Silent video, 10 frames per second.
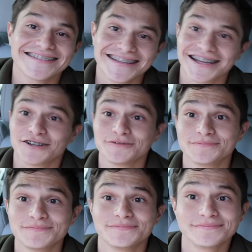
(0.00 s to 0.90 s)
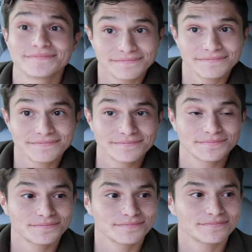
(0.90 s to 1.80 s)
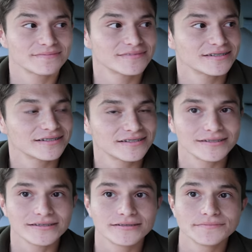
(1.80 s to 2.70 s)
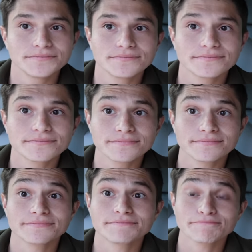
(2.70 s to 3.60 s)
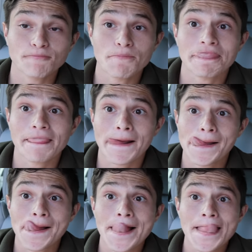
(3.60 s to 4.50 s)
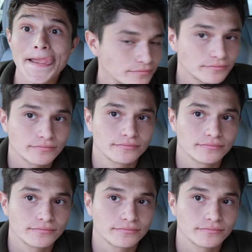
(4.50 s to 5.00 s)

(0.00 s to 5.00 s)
[no speech]